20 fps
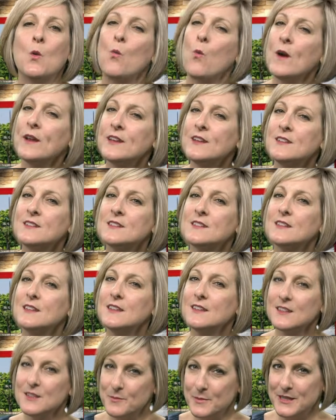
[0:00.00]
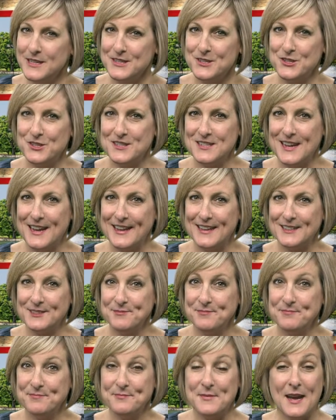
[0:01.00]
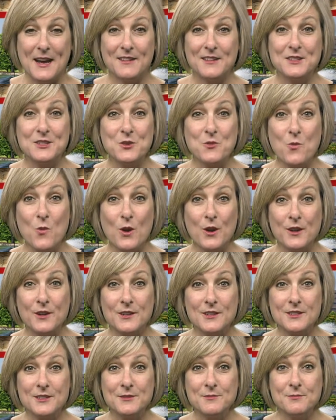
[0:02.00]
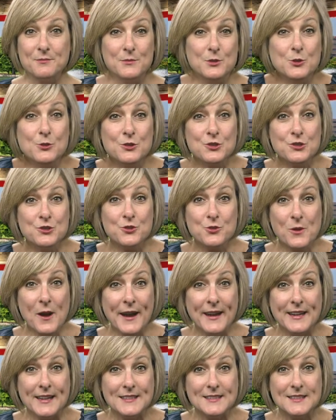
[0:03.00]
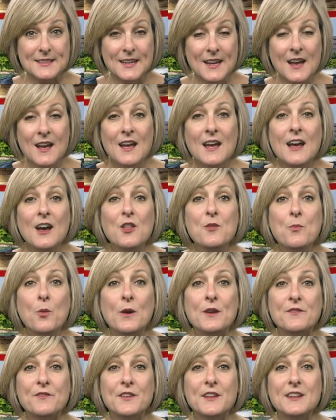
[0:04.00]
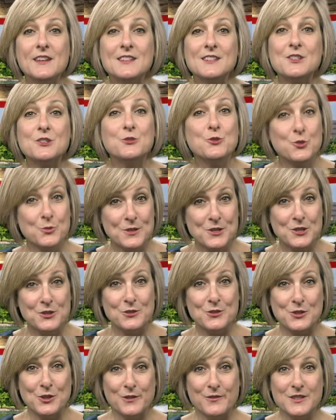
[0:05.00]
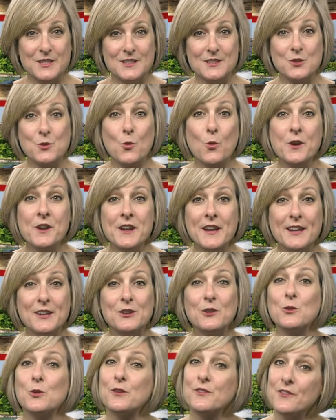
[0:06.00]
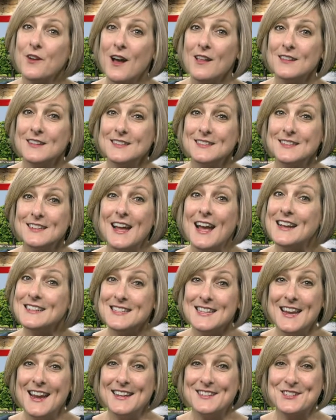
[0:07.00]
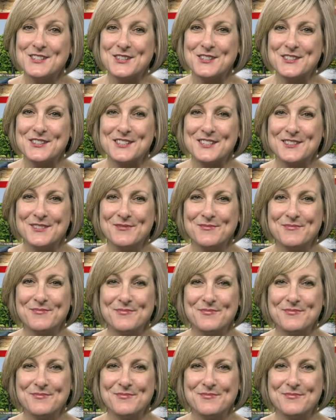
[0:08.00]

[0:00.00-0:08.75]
What is the elimination diet? How does it work? Who should try it? HealthPoint Fitness Nutritional Services Coordinator Laura Vollink has the answers.